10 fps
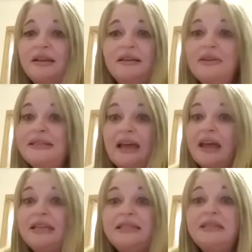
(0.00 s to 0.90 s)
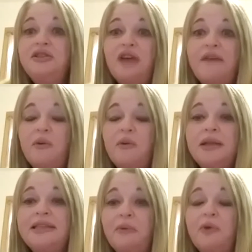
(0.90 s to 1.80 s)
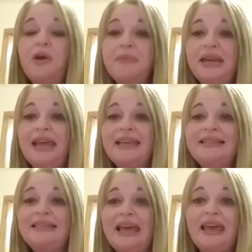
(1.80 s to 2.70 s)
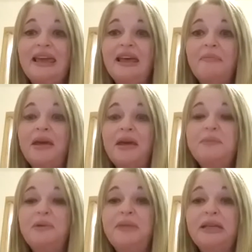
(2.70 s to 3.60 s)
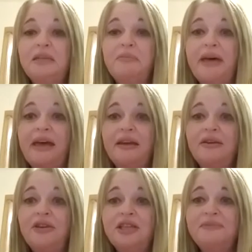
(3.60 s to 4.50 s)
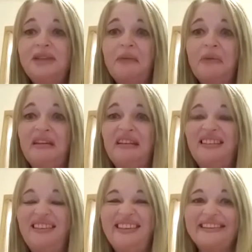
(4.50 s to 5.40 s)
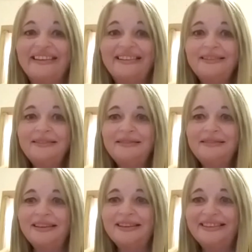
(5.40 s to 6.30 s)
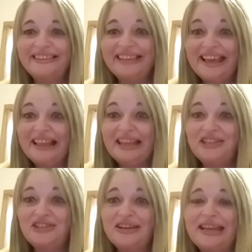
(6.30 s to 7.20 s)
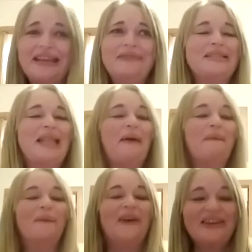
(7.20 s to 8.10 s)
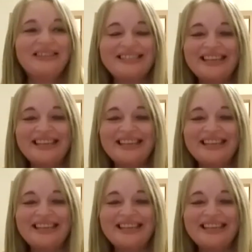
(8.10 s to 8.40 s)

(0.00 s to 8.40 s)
I listened to Trevor once. I woke up the next day and my husband picked up a bag of crisps and I went, ugh, literally. And he was like, what?